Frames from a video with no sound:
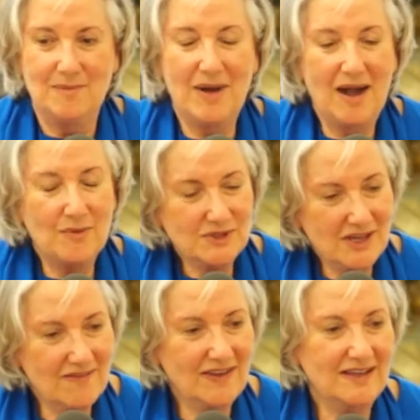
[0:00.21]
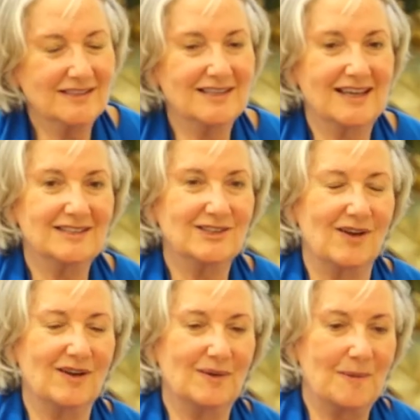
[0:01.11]
Ma was having a
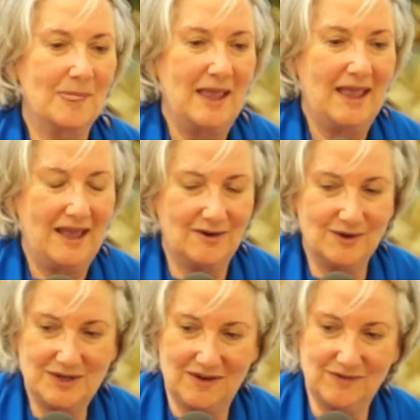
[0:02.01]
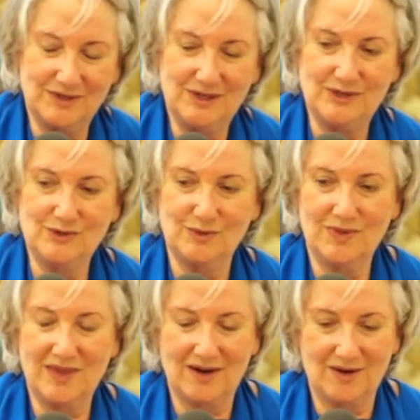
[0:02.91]
satsang, and her devotees were
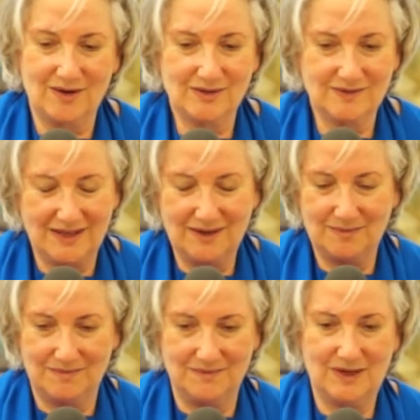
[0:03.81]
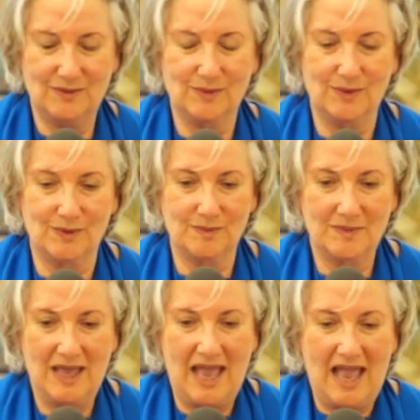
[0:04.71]
there in a room.
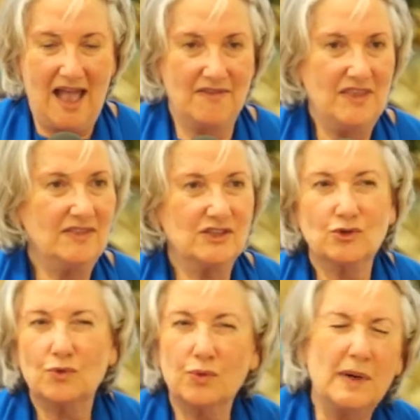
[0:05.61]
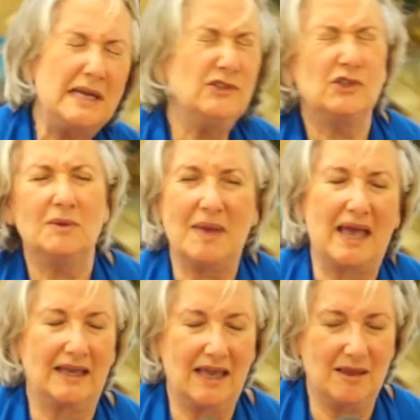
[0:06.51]
And then this crazy
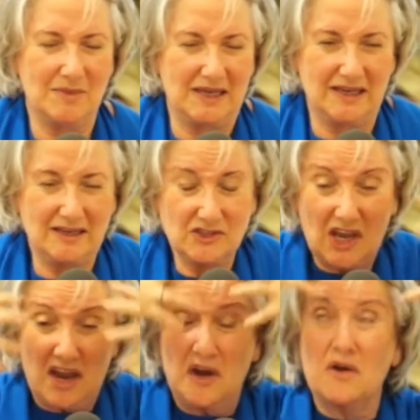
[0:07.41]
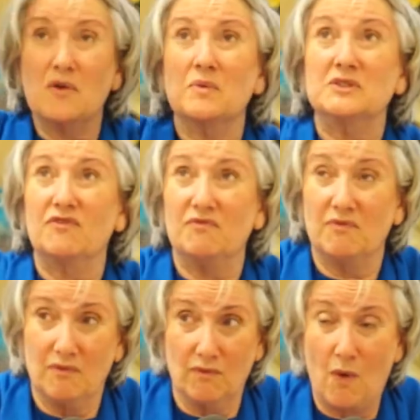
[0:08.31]
man came in, and his hair was
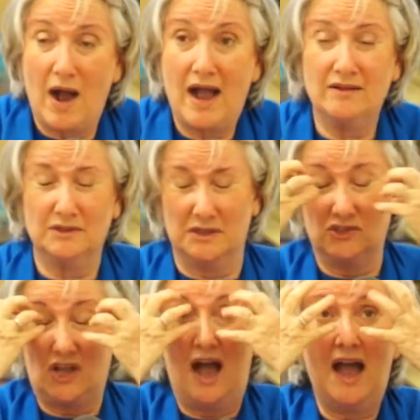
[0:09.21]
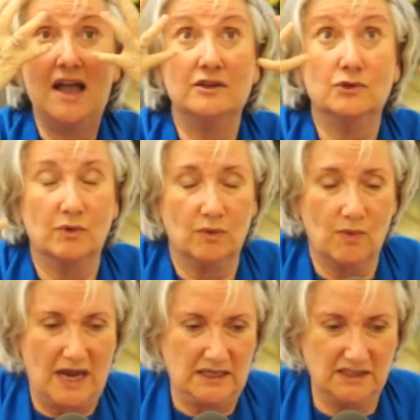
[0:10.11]
wild, and his eyes were
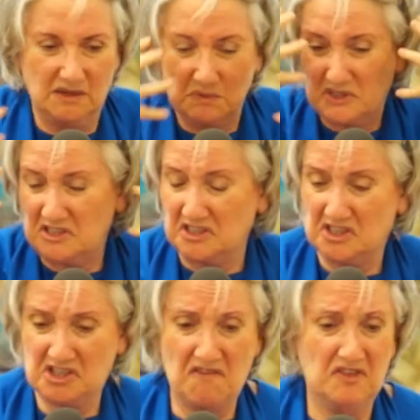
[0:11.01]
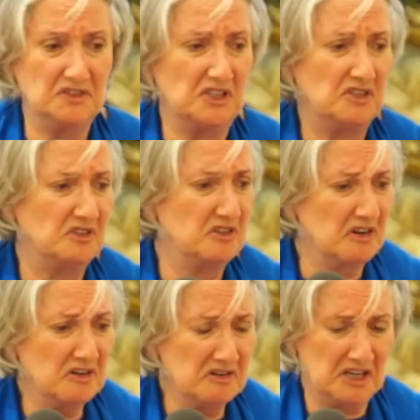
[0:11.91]
wild, and he was disheveled and
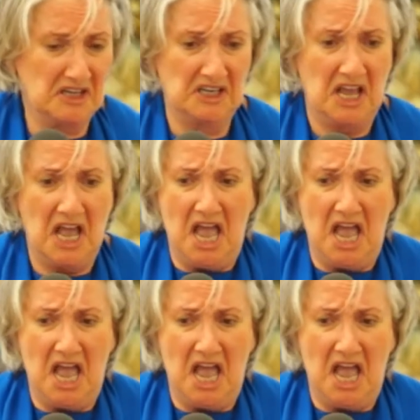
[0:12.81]
dirty and